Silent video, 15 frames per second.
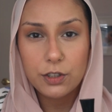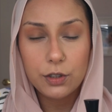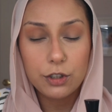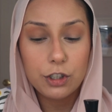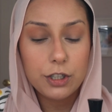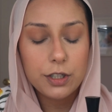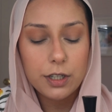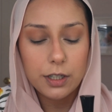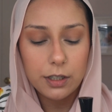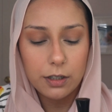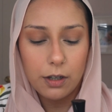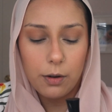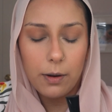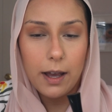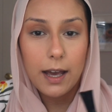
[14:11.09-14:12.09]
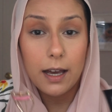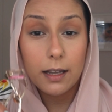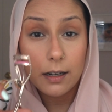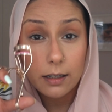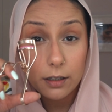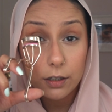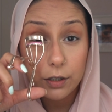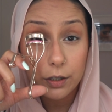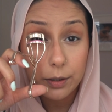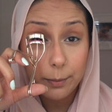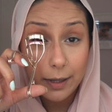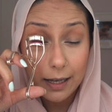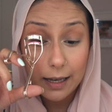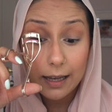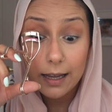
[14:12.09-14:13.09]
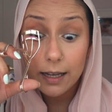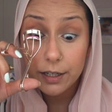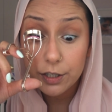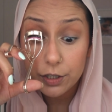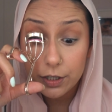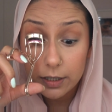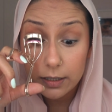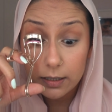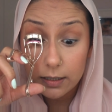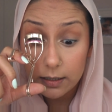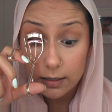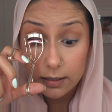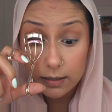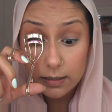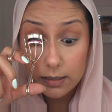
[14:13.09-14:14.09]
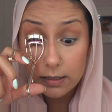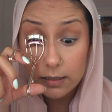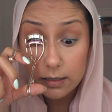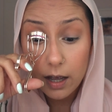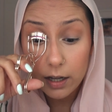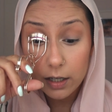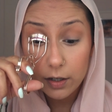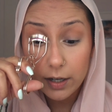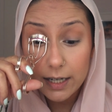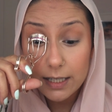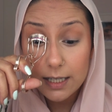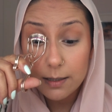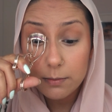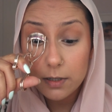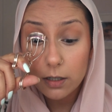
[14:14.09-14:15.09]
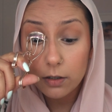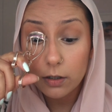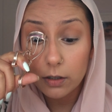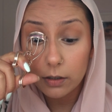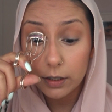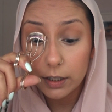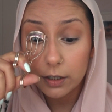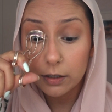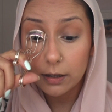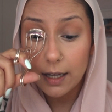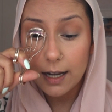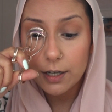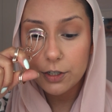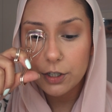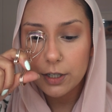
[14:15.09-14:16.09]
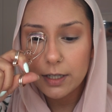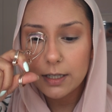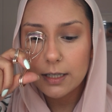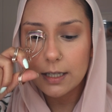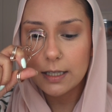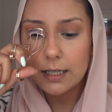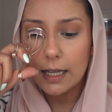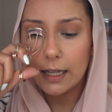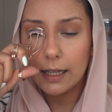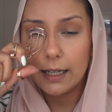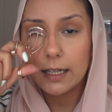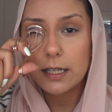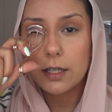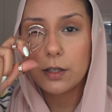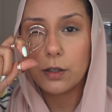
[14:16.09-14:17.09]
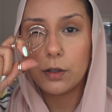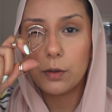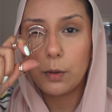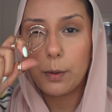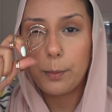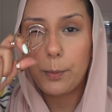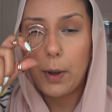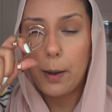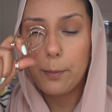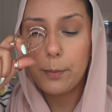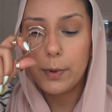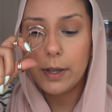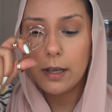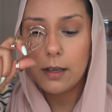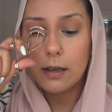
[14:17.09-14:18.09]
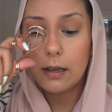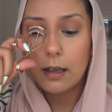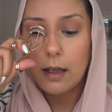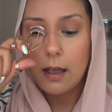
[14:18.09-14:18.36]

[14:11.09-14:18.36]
So just gonna go ahead and curl my lashes. A great tip to curling your lashes is I like to pump it